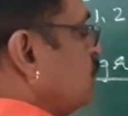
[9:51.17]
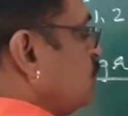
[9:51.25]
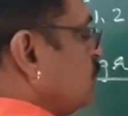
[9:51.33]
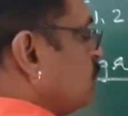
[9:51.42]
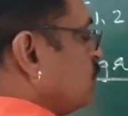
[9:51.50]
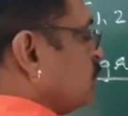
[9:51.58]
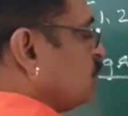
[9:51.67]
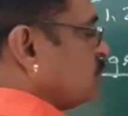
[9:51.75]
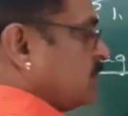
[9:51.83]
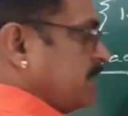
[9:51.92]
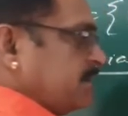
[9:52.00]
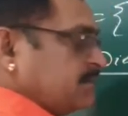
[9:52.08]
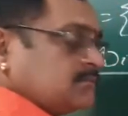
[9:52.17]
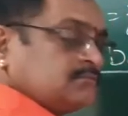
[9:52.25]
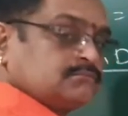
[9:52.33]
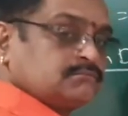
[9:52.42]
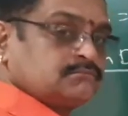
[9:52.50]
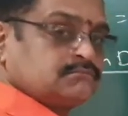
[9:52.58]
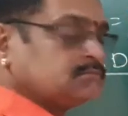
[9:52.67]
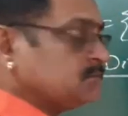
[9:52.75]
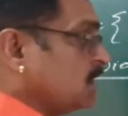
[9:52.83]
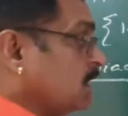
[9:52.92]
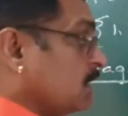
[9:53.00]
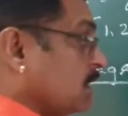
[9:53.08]
2, 3.
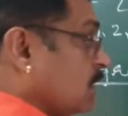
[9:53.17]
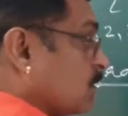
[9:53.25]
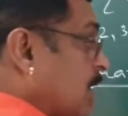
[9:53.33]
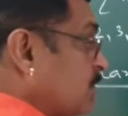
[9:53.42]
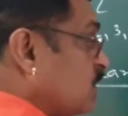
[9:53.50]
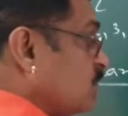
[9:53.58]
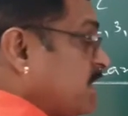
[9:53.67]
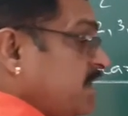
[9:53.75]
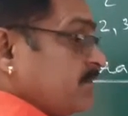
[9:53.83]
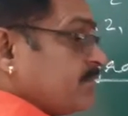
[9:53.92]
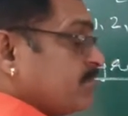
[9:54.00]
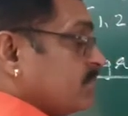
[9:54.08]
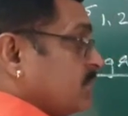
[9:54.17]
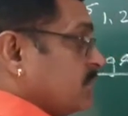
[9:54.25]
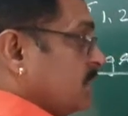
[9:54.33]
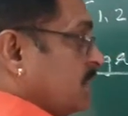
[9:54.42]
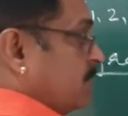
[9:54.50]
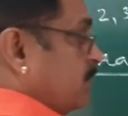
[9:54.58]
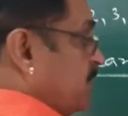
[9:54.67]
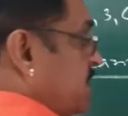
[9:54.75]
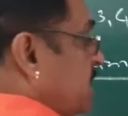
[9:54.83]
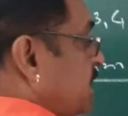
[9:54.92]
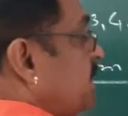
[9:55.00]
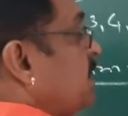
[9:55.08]
Now come to B.
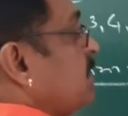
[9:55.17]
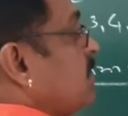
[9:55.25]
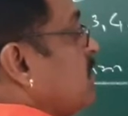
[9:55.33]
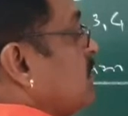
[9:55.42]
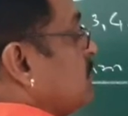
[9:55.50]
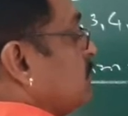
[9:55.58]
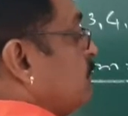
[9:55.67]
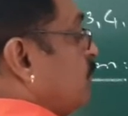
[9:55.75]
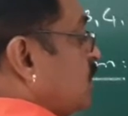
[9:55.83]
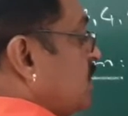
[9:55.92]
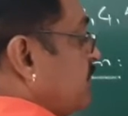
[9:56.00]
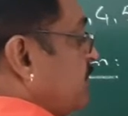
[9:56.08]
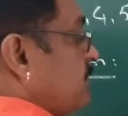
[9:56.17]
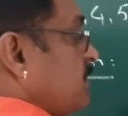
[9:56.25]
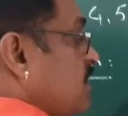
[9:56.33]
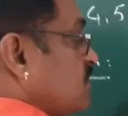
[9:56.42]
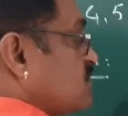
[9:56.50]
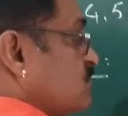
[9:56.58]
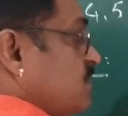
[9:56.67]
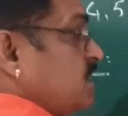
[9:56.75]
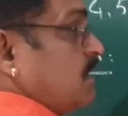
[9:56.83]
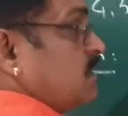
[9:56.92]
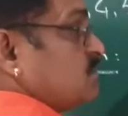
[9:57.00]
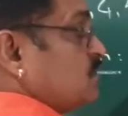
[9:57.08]
B, 4 and 5 belongs to B
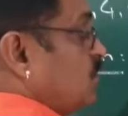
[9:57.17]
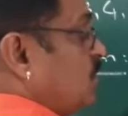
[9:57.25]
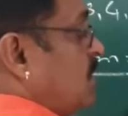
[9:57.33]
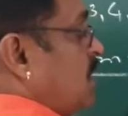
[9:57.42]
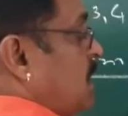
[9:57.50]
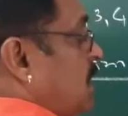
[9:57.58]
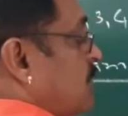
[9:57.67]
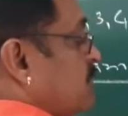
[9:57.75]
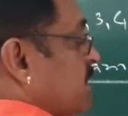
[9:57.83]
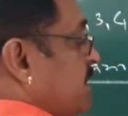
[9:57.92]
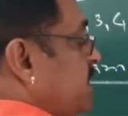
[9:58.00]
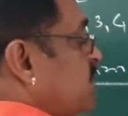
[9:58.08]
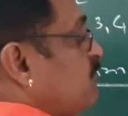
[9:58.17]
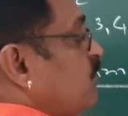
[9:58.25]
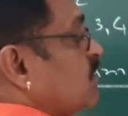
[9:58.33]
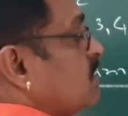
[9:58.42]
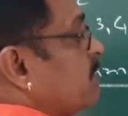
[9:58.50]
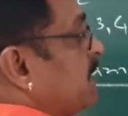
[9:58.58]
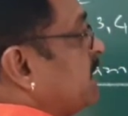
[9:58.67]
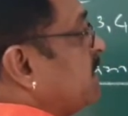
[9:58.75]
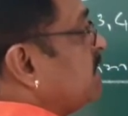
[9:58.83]
also. After writing 4 and 5,